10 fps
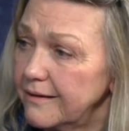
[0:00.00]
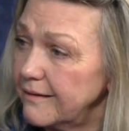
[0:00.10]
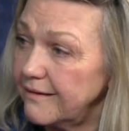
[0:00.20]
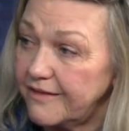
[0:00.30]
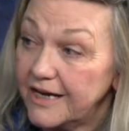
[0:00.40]

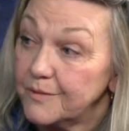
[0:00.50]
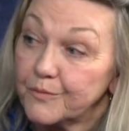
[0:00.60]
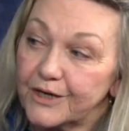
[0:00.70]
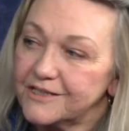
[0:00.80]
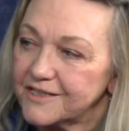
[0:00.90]
They
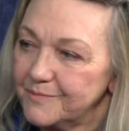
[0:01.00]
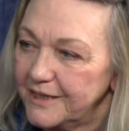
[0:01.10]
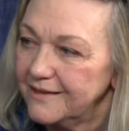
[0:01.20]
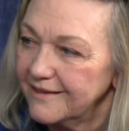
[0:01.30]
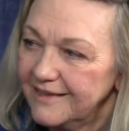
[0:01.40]
embraced
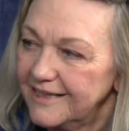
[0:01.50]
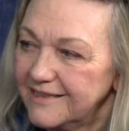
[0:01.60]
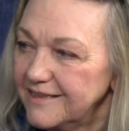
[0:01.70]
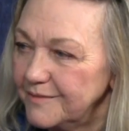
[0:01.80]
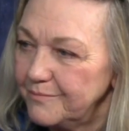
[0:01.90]
me. Oh. It
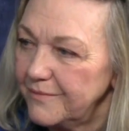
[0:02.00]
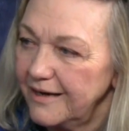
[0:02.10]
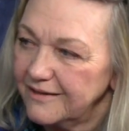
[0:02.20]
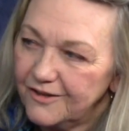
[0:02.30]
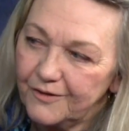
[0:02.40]
didn't,
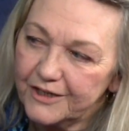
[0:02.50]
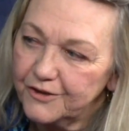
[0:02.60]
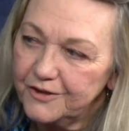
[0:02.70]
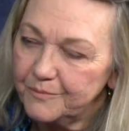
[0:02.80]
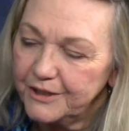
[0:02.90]
you know, I
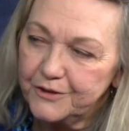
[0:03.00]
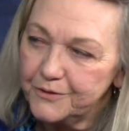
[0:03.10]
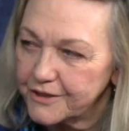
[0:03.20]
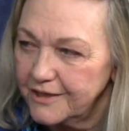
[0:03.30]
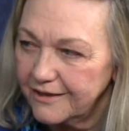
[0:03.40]
couldn't be too
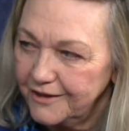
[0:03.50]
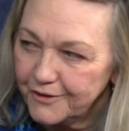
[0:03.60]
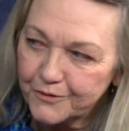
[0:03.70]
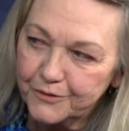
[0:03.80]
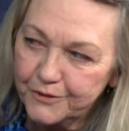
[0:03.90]
stinky or
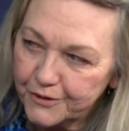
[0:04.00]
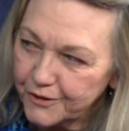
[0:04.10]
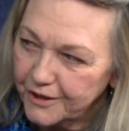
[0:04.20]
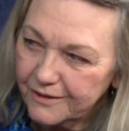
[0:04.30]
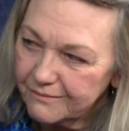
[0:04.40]
too dirty